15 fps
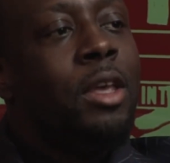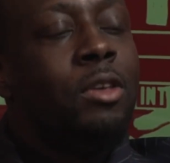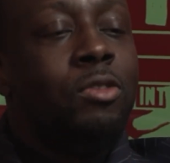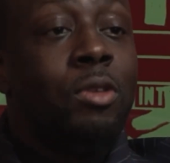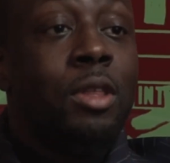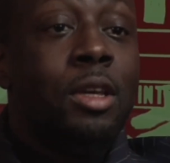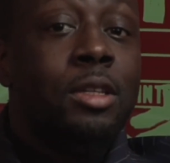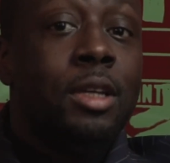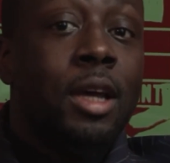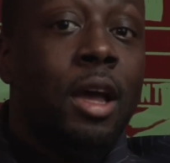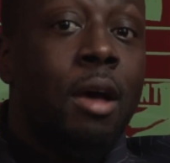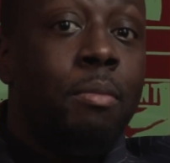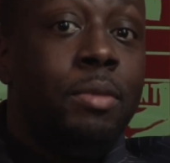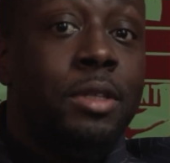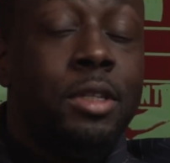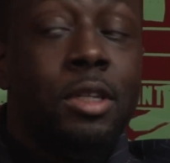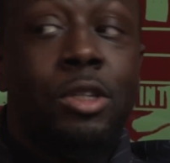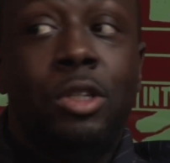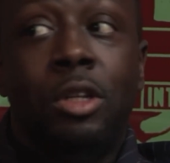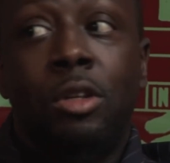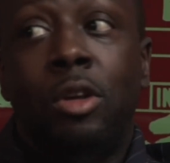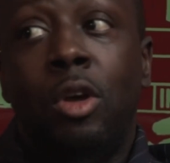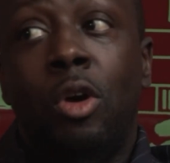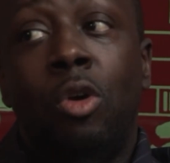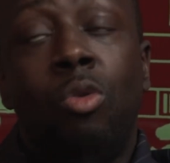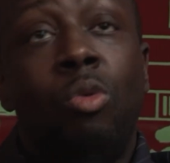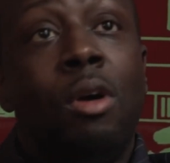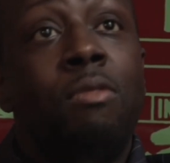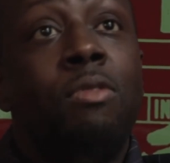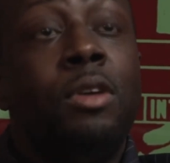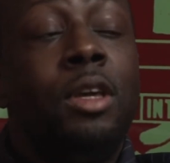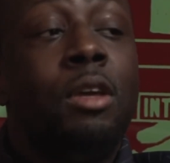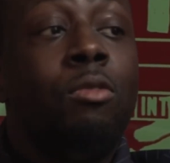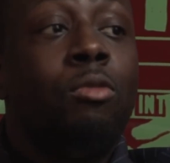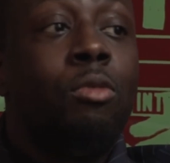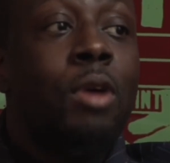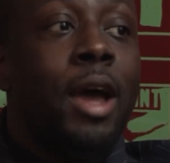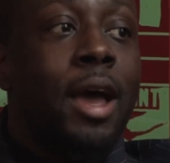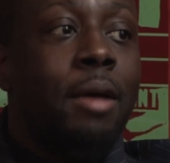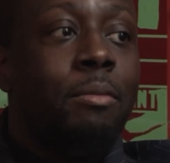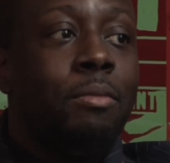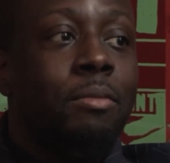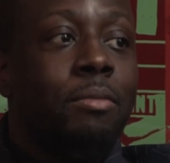So there's a competition. Whoever can rap